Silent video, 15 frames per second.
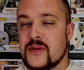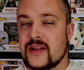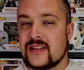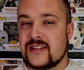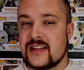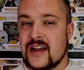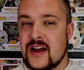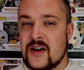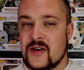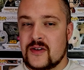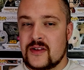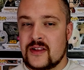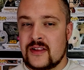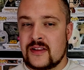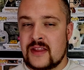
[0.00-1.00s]
but
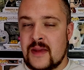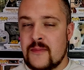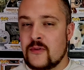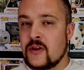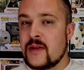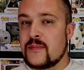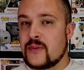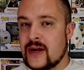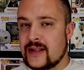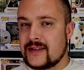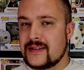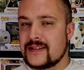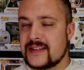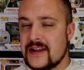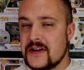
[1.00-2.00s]
they really break
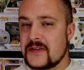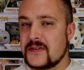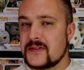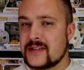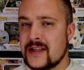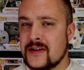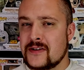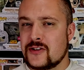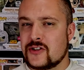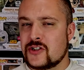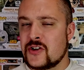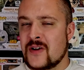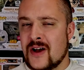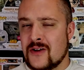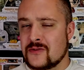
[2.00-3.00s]
these characters down and
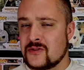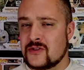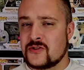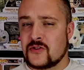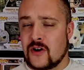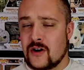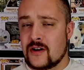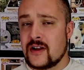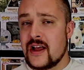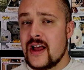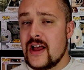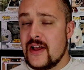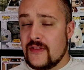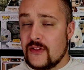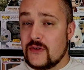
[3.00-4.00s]
show how strong
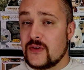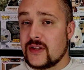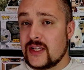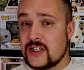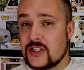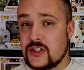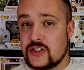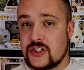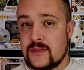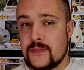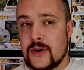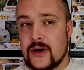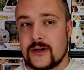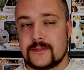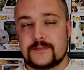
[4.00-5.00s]
their
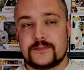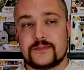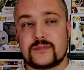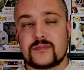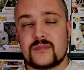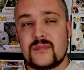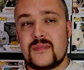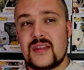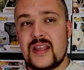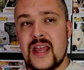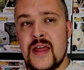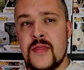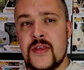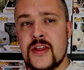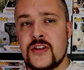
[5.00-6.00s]
relationship are.
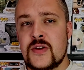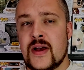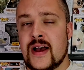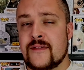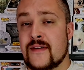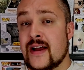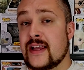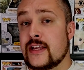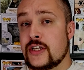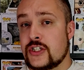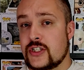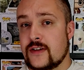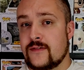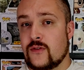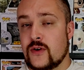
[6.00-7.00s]
And then you have
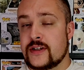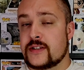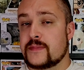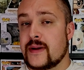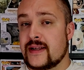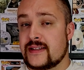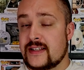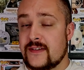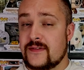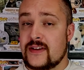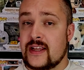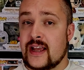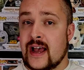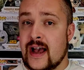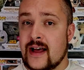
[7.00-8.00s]
Aisha, voiced by
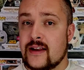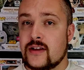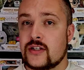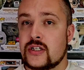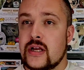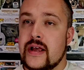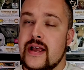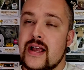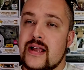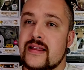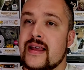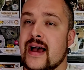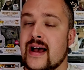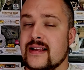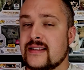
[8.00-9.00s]
Tiffany Haddish,
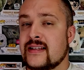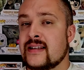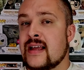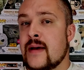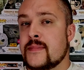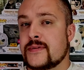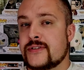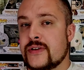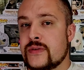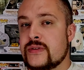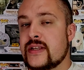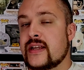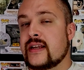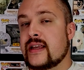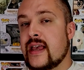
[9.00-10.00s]
that has an episode
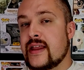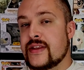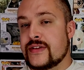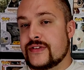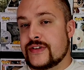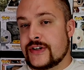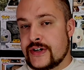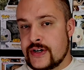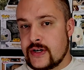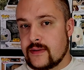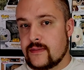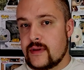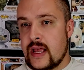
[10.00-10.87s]
dedicated to her